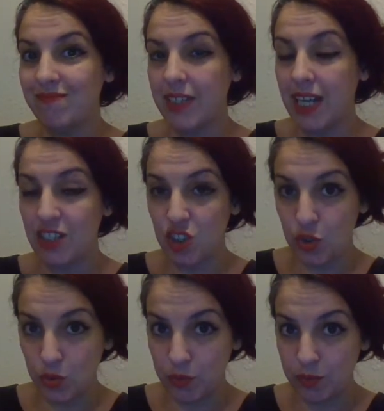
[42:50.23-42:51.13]
I got
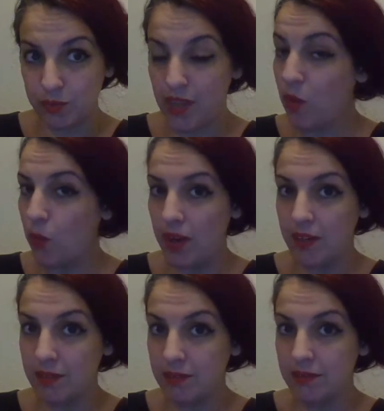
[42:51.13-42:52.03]
2, not
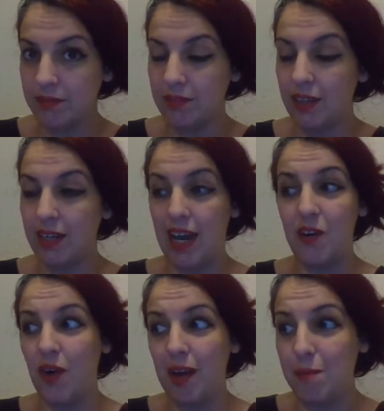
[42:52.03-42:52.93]
1. And I
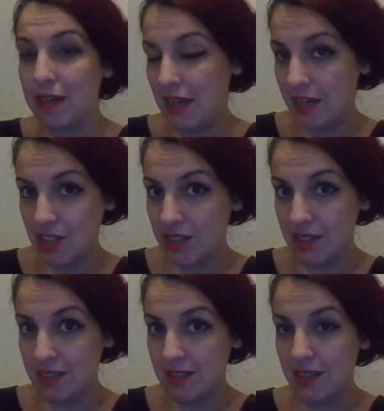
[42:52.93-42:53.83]
don't have money like she
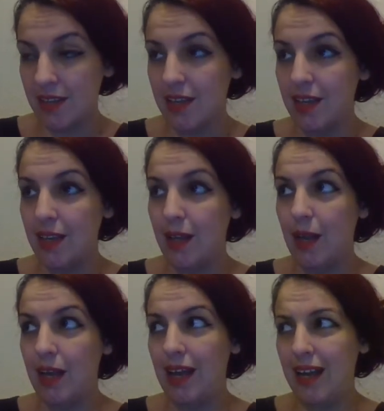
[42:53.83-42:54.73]
does.
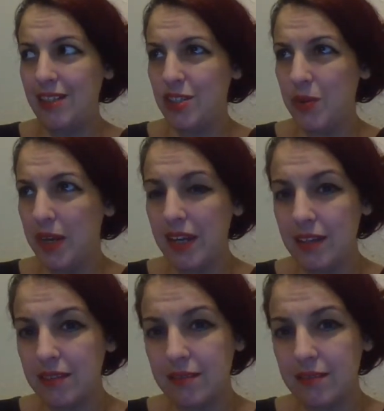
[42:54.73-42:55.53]
And I do it.